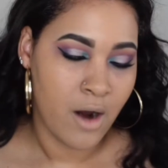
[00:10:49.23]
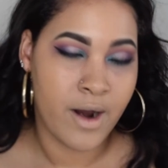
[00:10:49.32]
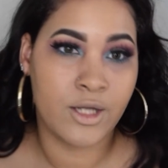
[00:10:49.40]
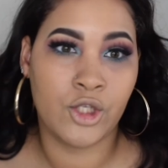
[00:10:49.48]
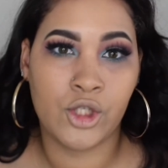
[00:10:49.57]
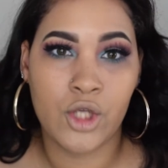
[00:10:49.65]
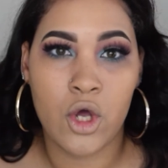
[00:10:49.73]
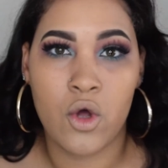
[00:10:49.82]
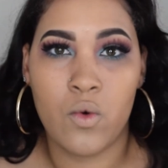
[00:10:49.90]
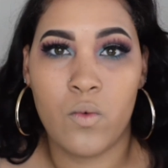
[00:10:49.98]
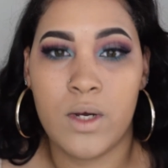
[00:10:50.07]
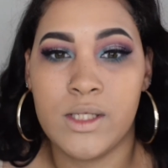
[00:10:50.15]
Alright, so
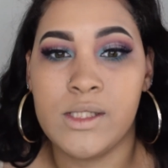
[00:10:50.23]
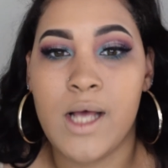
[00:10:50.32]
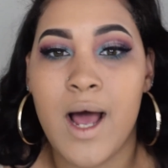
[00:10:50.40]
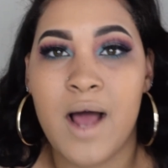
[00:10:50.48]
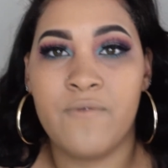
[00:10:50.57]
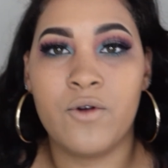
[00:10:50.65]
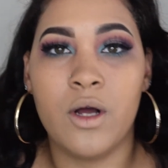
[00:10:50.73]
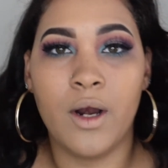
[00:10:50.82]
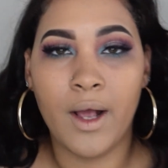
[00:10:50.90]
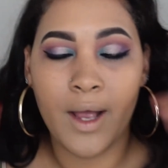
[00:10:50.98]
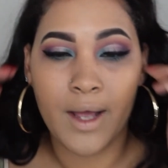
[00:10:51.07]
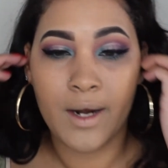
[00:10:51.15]
once I've gone
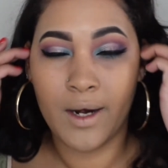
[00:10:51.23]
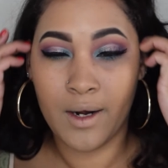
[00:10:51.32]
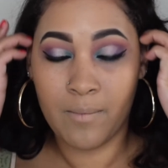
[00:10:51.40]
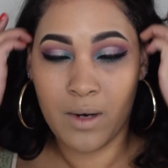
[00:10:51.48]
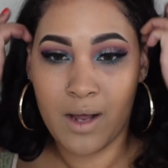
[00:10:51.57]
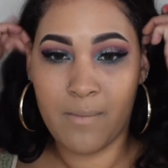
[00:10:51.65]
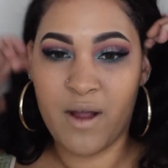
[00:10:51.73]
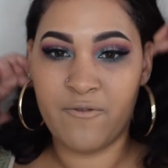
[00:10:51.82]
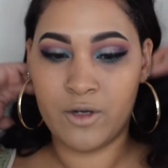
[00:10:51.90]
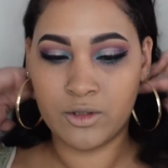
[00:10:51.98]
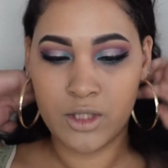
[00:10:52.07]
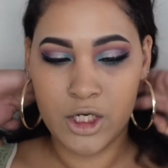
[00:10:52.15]
ahead and applied my
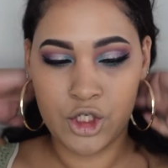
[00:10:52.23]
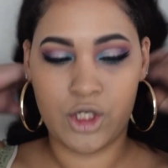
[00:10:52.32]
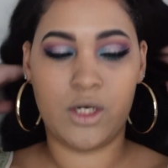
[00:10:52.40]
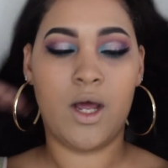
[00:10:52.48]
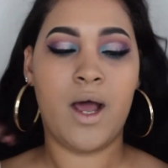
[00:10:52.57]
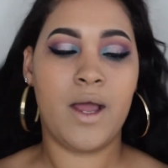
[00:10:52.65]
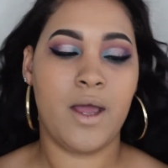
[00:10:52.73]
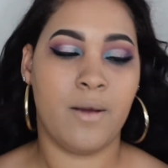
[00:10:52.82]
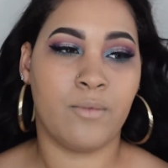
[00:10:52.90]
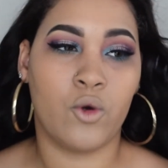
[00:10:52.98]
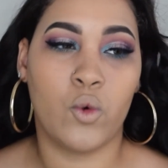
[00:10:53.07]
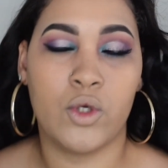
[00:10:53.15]
foundation, I
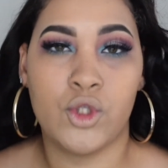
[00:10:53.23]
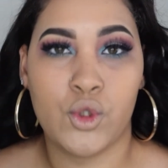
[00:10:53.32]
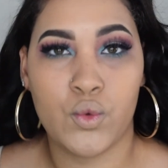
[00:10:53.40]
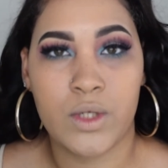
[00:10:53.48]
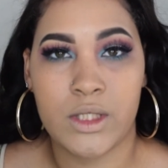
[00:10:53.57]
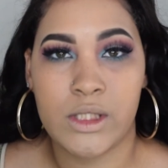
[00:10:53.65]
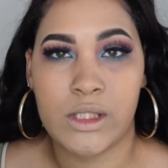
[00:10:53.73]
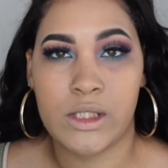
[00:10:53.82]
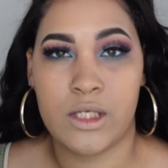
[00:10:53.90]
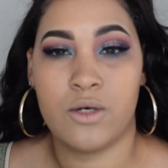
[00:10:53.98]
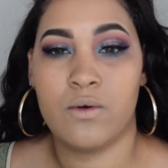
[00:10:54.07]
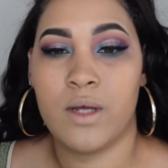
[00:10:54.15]
am going to
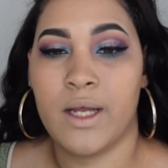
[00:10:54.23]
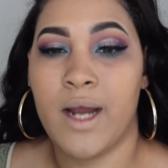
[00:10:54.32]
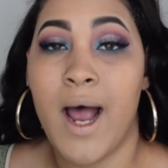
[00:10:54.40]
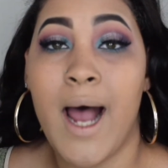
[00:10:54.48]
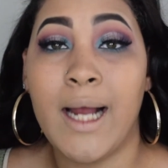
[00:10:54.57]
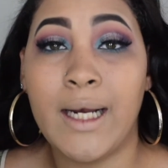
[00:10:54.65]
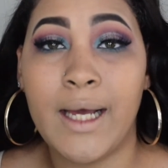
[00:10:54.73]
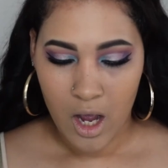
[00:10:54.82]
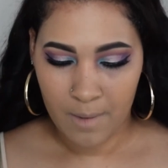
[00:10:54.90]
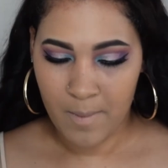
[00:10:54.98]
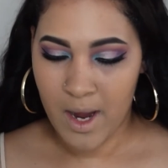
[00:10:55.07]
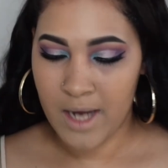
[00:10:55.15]
conceal and highlight.
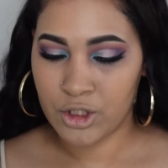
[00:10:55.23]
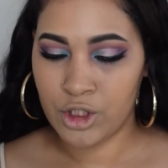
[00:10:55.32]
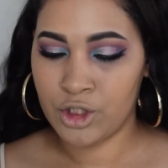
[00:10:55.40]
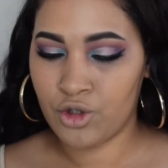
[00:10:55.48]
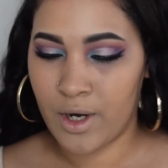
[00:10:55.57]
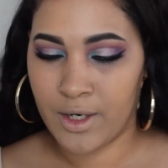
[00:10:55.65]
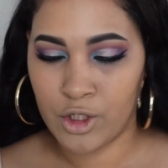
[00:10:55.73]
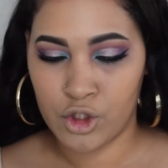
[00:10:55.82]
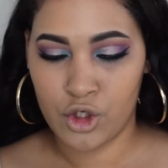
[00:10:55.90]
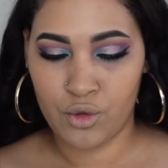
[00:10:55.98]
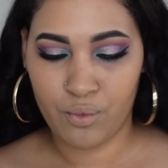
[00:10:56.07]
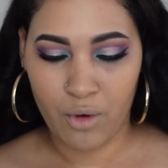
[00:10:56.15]
I'm actually trying a
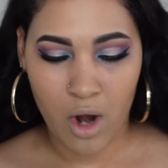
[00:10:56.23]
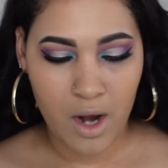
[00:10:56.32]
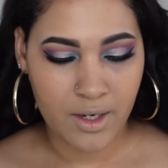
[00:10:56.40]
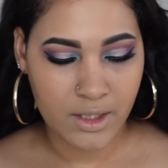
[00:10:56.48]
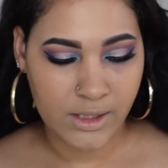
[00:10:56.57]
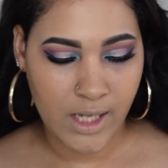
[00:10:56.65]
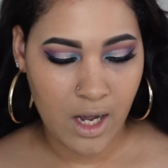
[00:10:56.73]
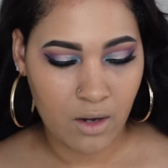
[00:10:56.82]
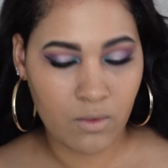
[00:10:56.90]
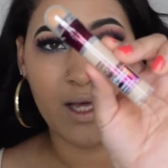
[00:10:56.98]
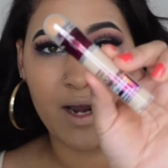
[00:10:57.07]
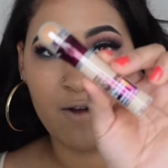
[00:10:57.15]
new product
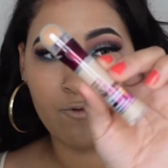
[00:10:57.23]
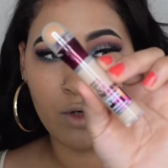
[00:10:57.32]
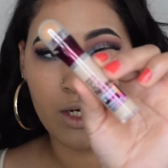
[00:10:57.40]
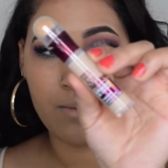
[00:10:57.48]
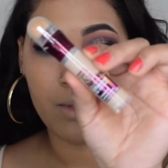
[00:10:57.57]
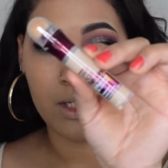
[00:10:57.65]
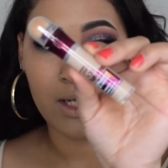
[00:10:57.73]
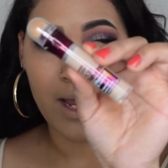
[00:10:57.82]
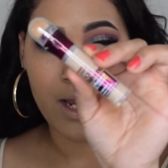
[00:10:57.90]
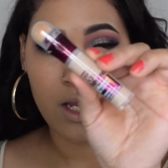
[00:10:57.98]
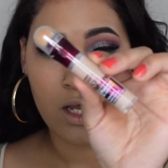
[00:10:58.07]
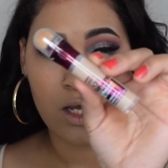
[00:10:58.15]
out that I've really been
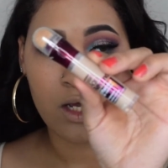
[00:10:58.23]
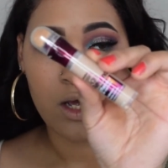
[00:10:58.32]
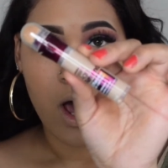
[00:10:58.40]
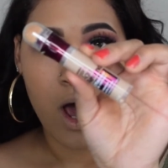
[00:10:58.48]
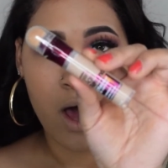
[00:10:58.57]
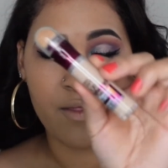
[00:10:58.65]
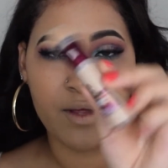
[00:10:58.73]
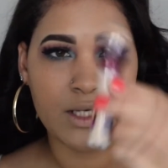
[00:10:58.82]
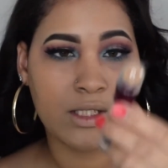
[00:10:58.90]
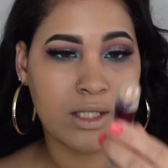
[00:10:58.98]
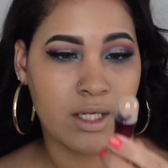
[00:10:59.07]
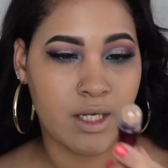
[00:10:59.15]
liking.
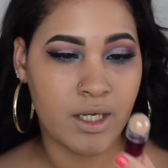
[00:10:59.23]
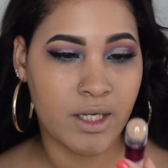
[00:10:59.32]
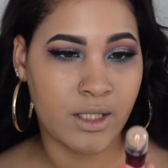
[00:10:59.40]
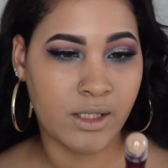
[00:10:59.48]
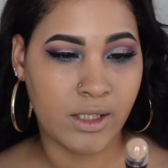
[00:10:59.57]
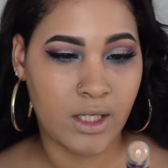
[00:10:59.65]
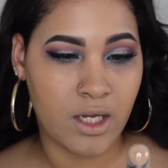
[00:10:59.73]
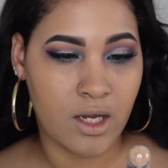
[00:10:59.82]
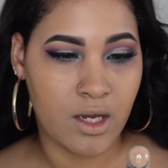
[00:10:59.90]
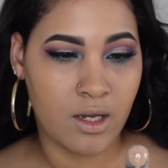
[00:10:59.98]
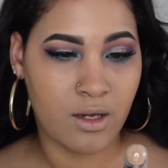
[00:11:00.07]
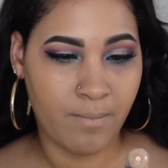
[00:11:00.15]
This is
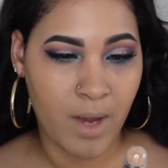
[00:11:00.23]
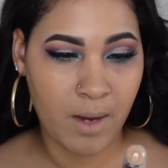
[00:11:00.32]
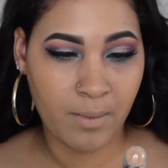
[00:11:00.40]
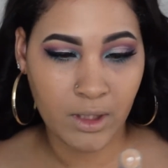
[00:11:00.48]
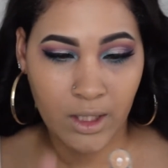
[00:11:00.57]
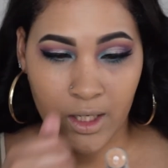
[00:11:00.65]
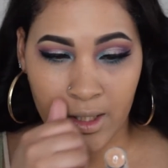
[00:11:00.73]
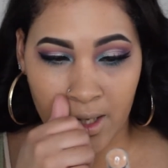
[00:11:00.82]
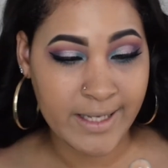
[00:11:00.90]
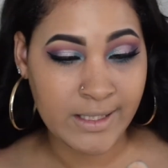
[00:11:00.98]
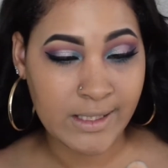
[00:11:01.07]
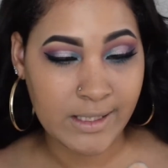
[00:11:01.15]
the Maybelline
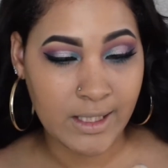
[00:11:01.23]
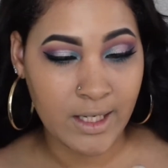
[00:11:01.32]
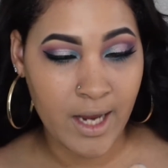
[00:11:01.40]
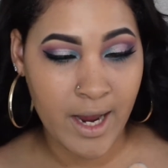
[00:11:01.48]
Instant